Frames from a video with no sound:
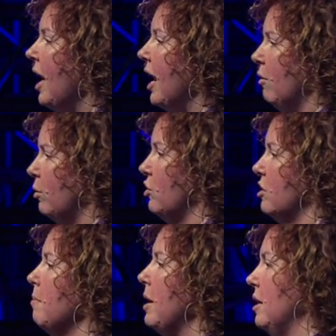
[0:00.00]
And it was
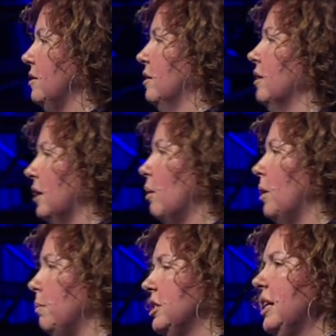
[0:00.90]
just amazing that they were
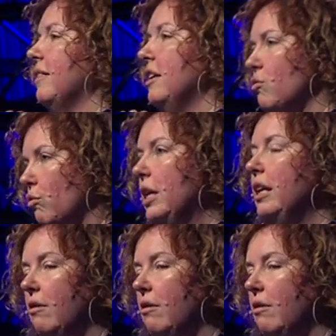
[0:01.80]
able to take these really,